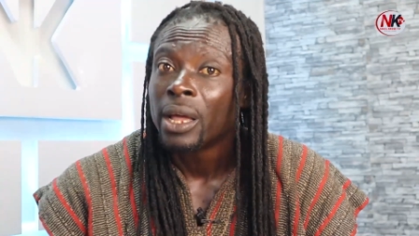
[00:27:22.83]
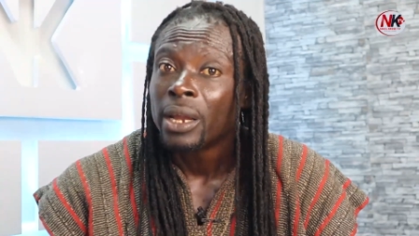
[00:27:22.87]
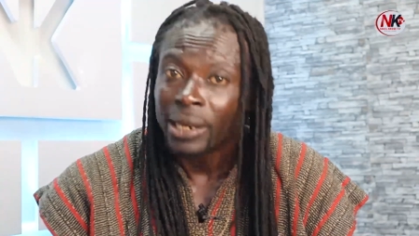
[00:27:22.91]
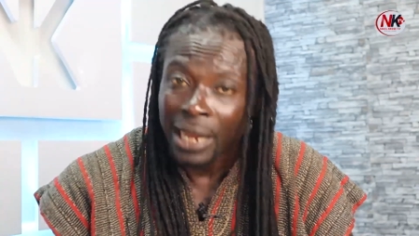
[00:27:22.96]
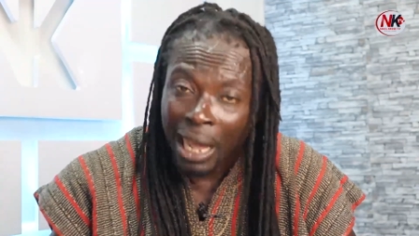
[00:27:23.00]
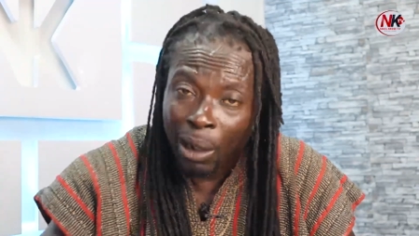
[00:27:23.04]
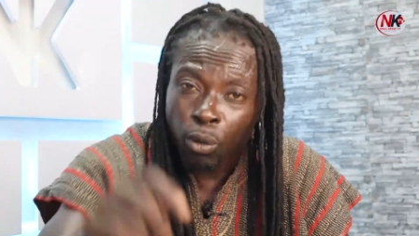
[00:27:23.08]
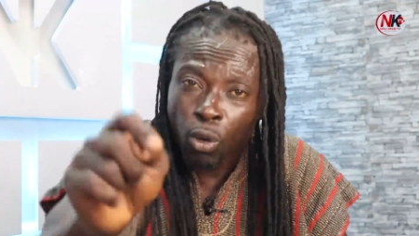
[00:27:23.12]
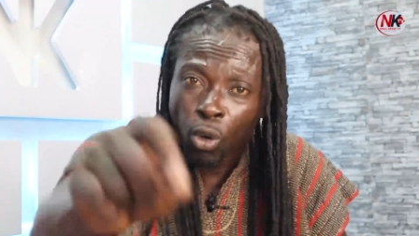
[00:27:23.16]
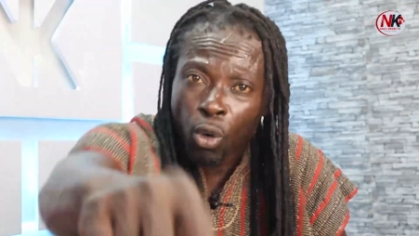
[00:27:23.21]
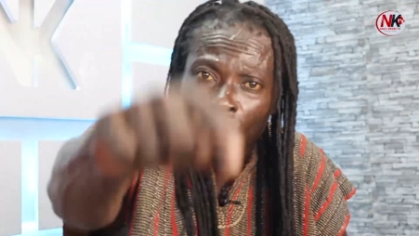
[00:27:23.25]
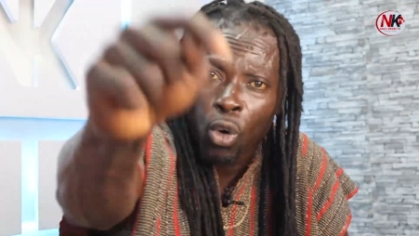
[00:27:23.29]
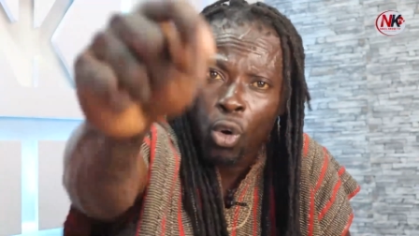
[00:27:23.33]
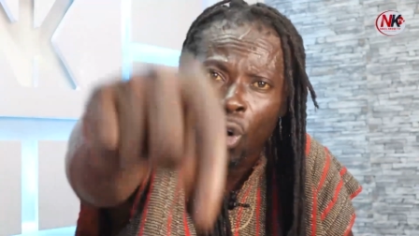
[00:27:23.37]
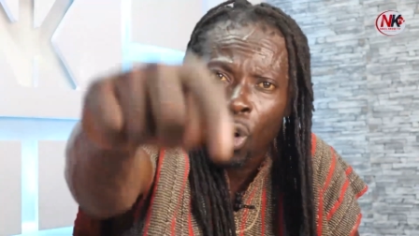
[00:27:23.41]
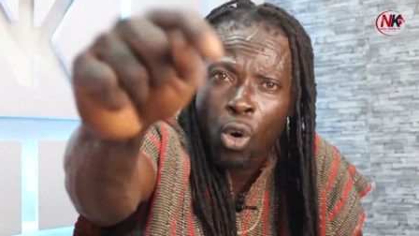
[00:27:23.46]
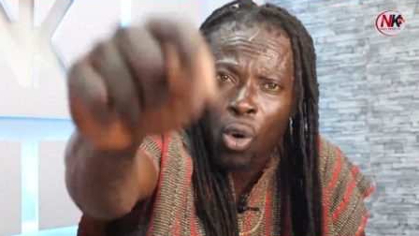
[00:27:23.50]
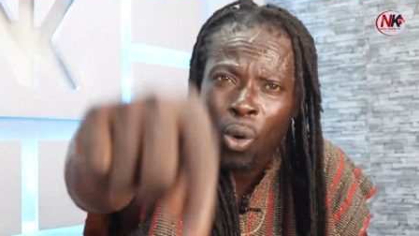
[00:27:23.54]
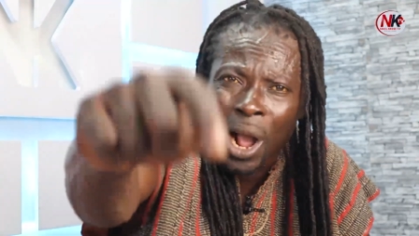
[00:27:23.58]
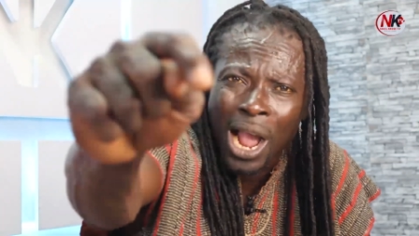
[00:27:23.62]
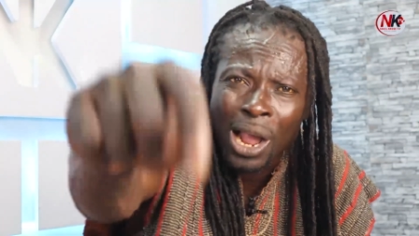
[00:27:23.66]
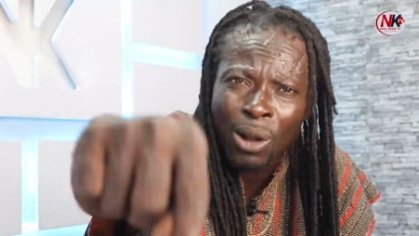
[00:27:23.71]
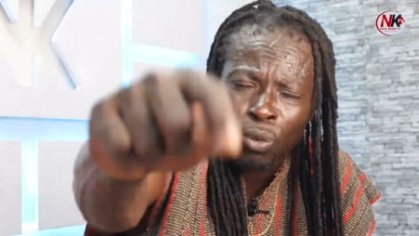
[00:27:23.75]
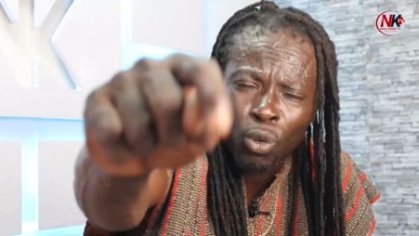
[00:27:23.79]
Now,
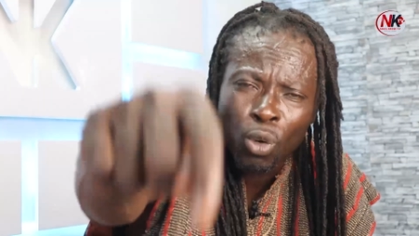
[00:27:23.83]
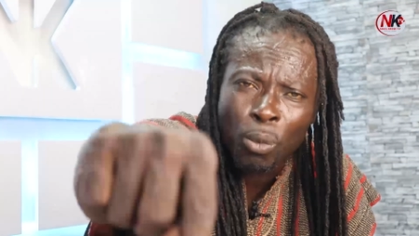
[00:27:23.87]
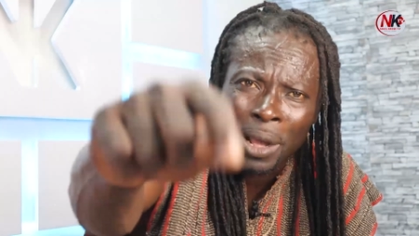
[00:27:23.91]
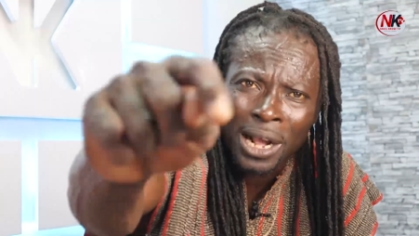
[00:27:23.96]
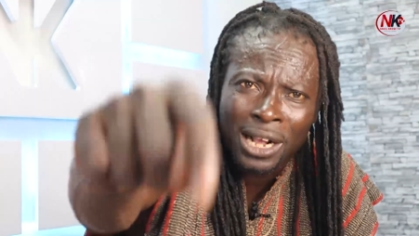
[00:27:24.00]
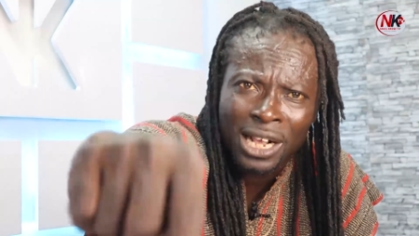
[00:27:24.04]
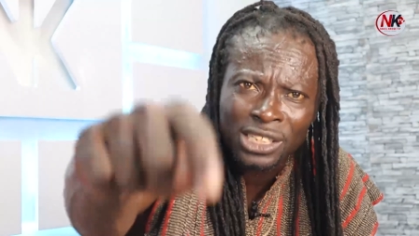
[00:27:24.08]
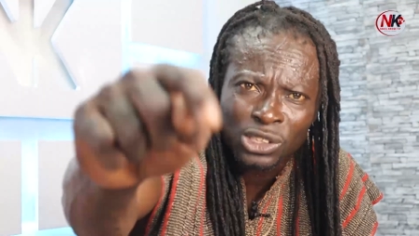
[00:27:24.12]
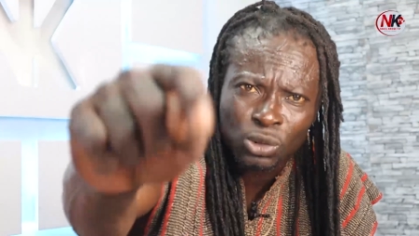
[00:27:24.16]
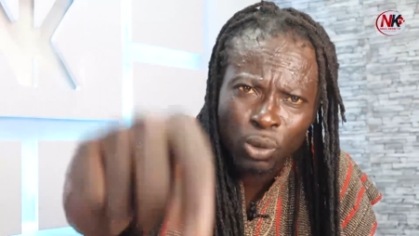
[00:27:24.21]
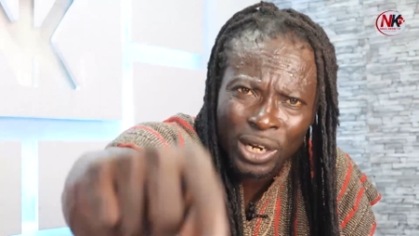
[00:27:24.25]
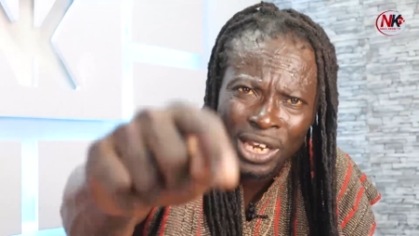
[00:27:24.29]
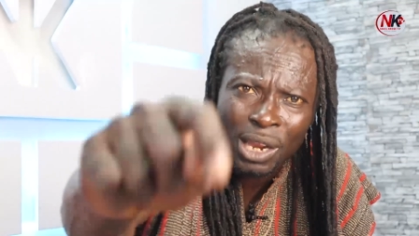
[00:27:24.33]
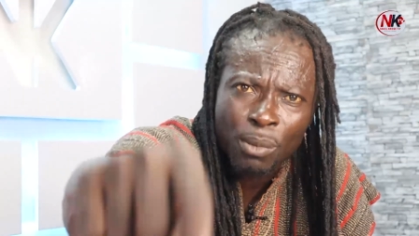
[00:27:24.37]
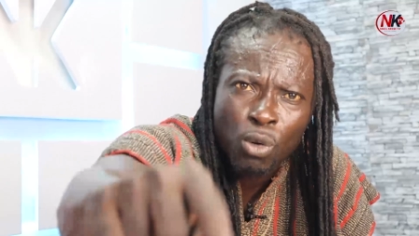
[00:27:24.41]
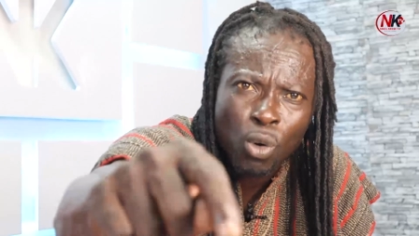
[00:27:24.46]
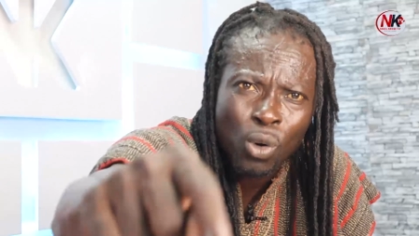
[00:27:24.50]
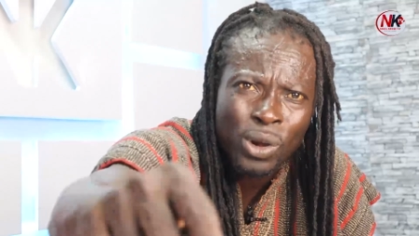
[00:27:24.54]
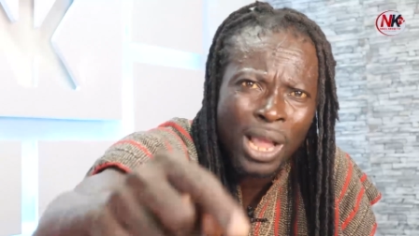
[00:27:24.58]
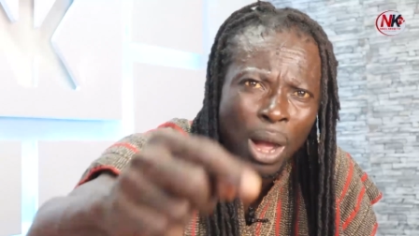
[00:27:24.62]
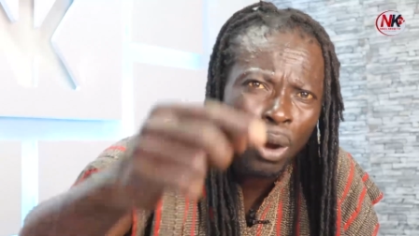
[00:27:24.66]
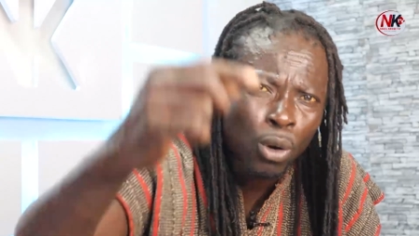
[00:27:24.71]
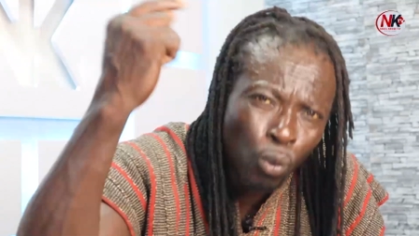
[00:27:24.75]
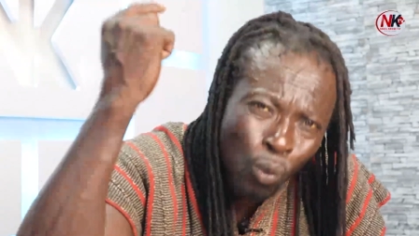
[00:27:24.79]
why will be cast what do you
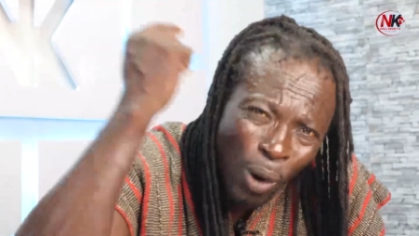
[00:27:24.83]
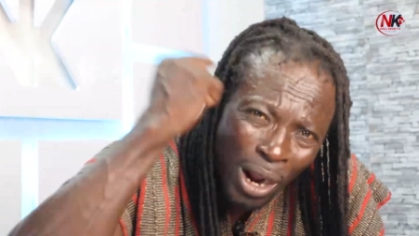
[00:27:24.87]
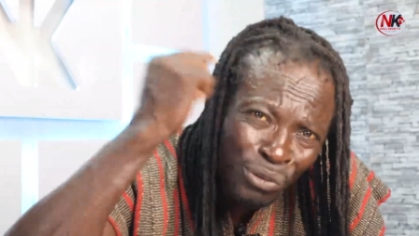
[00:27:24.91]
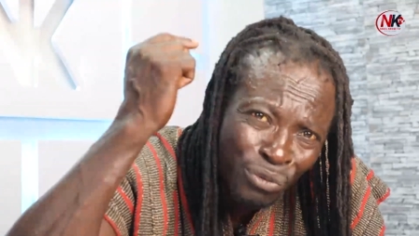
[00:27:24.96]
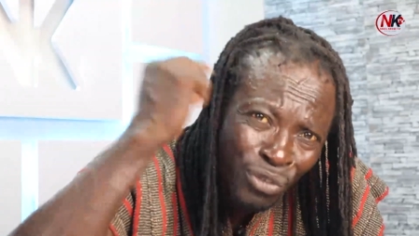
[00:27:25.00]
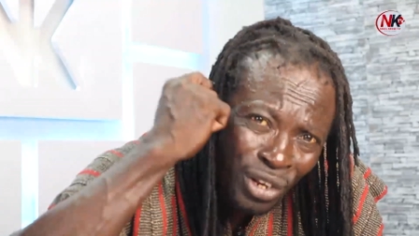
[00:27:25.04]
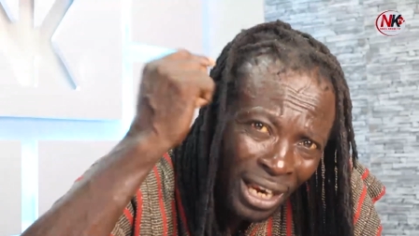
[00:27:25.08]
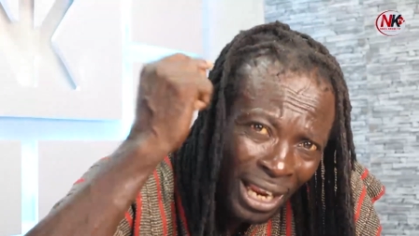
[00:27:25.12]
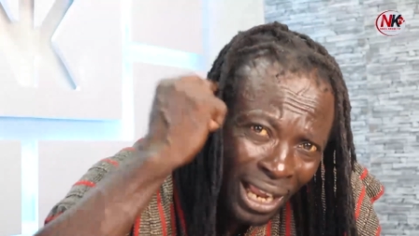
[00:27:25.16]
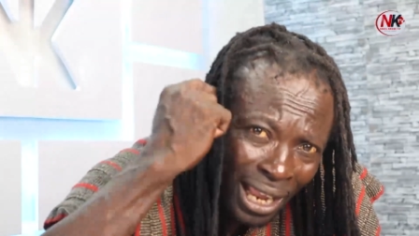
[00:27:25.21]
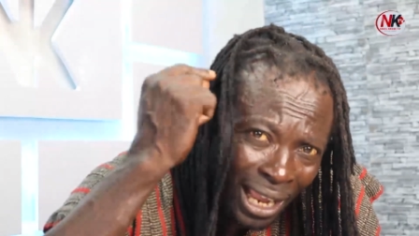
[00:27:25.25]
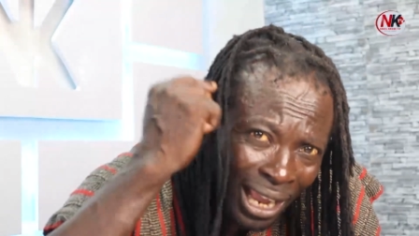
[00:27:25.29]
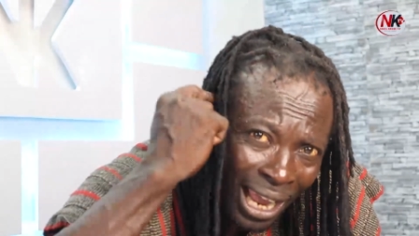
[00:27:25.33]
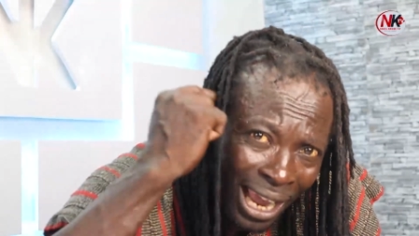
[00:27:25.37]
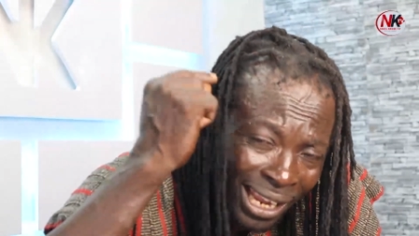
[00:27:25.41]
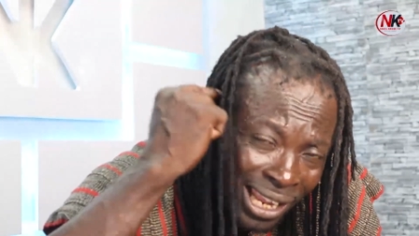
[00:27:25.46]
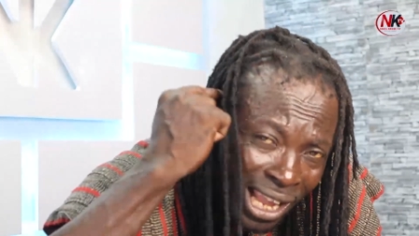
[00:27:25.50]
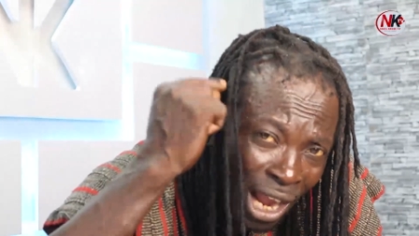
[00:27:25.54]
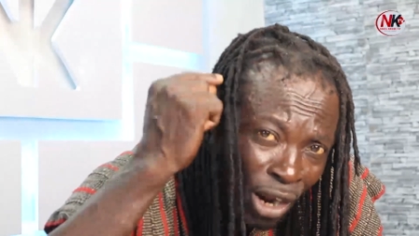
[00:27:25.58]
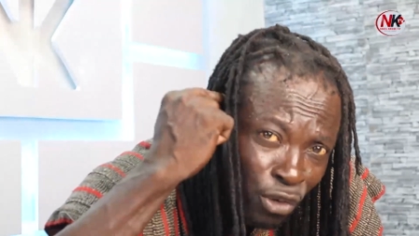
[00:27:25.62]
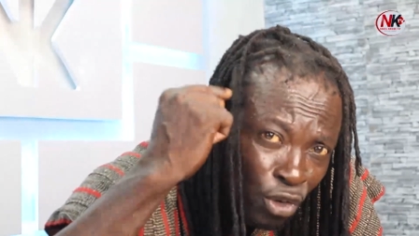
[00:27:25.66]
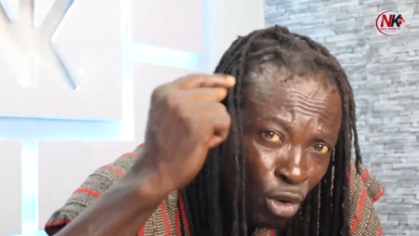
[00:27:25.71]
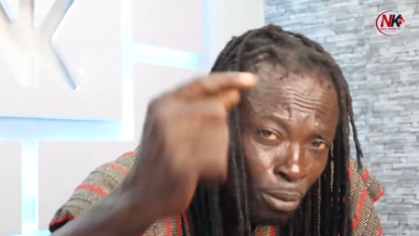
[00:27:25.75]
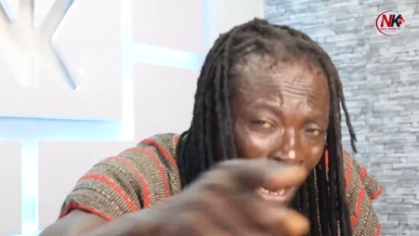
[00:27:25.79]
mean? What do you
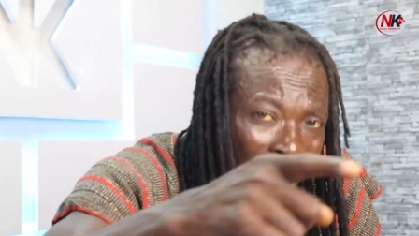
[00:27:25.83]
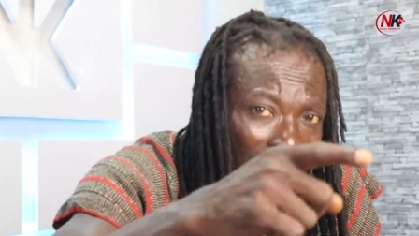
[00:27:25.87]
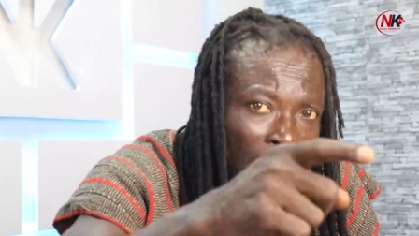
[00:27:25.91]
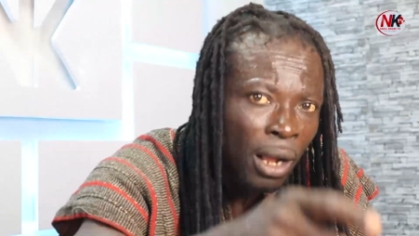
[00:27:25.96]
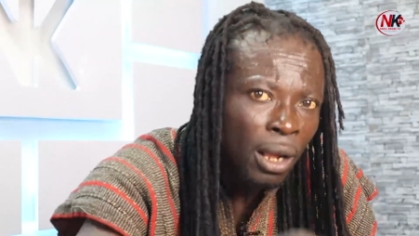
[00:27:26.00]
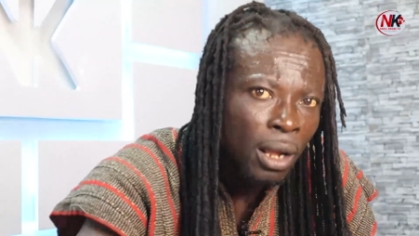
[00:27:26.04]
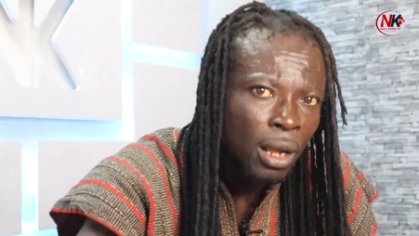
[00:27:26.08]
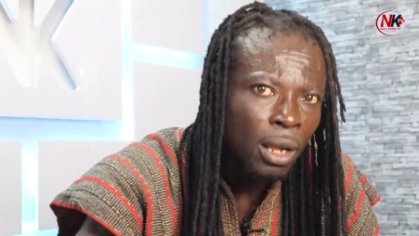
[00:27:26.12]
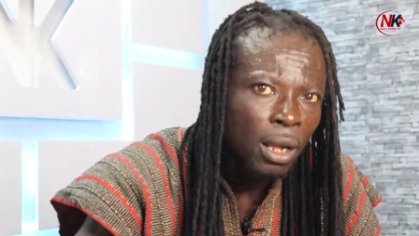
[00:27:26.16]
mean? Juma.